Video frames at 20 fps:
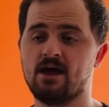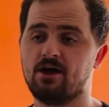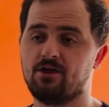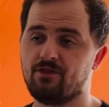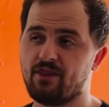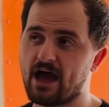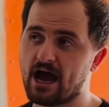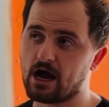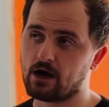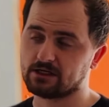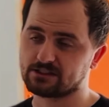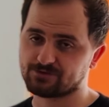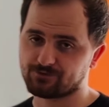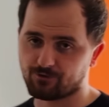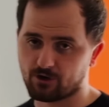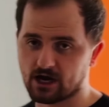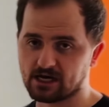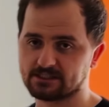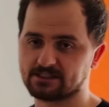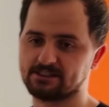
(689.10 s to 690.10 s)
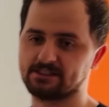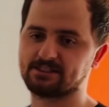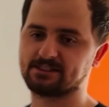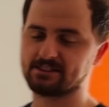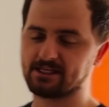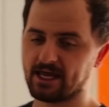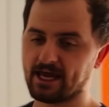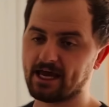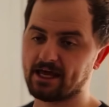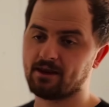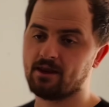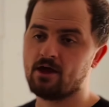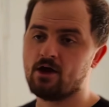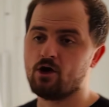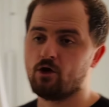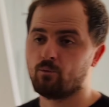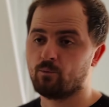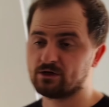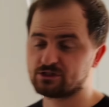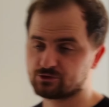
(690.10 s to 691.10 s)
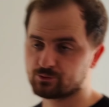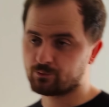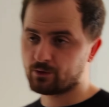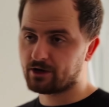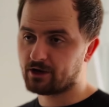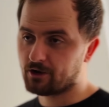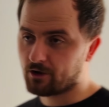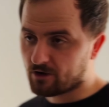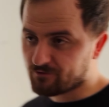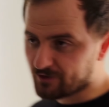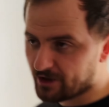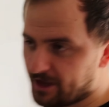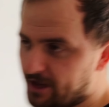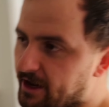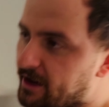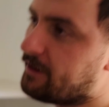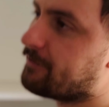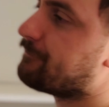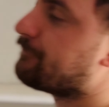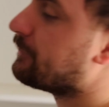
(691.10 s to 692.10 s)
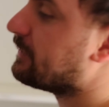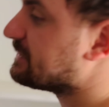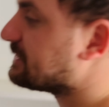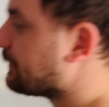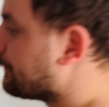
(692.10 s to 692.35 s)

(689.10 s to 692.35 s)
Now, as far as the stand, which we, over here Front